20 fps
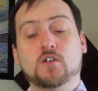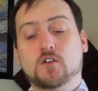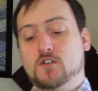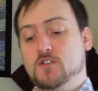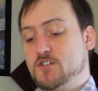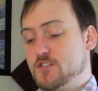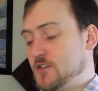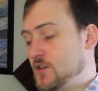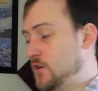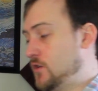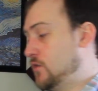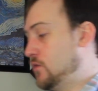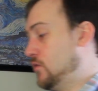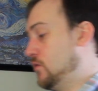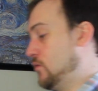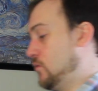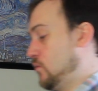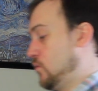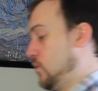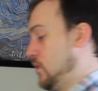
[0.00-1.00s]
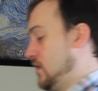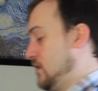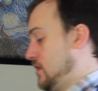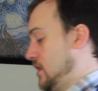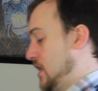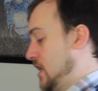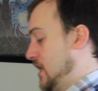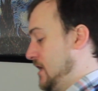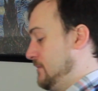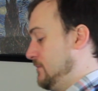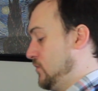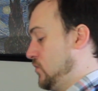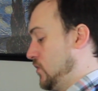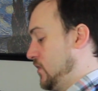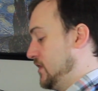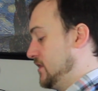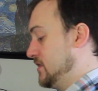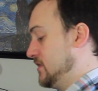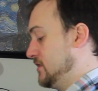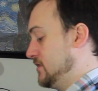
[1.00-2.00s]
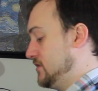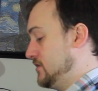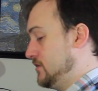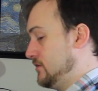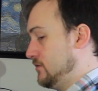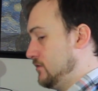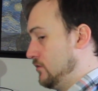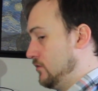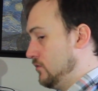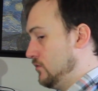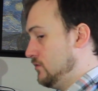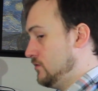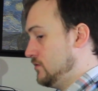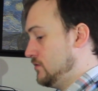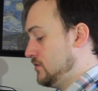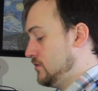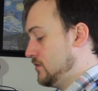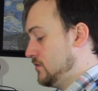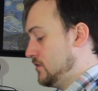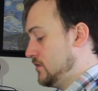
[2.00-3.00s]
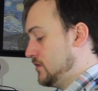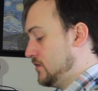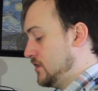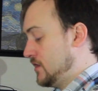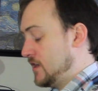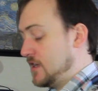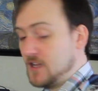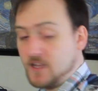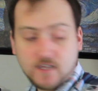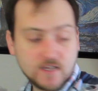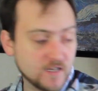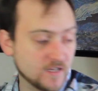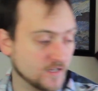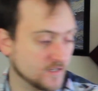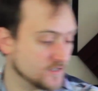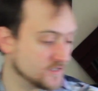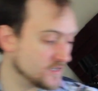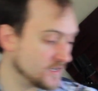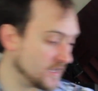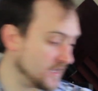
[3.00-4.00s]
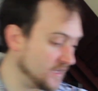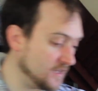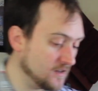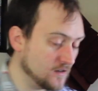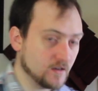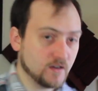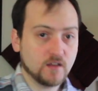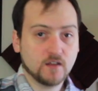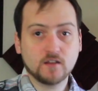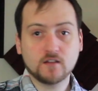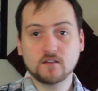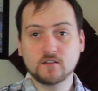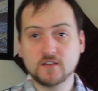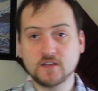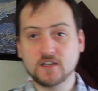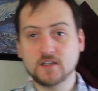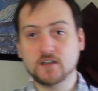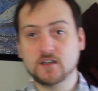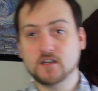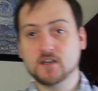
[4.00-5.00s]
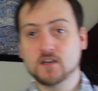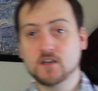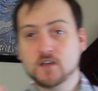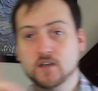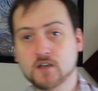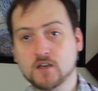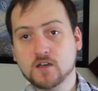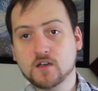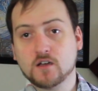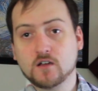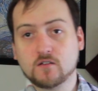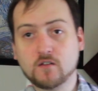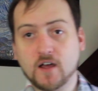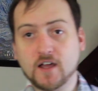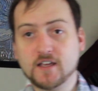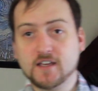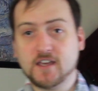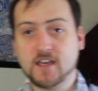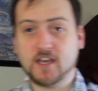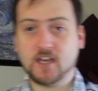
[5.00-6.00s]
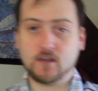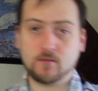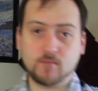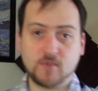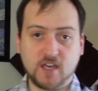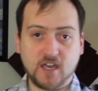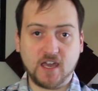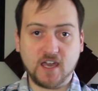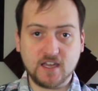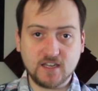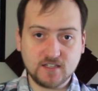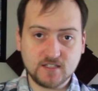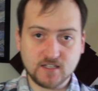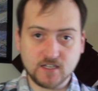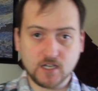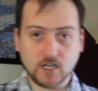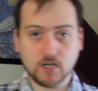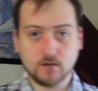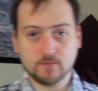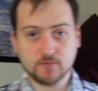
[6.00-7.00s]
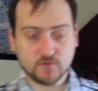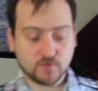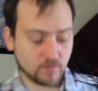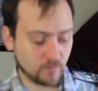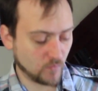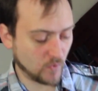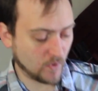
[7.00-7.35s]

So what I'm going to do is, in the Glidecam case that comes from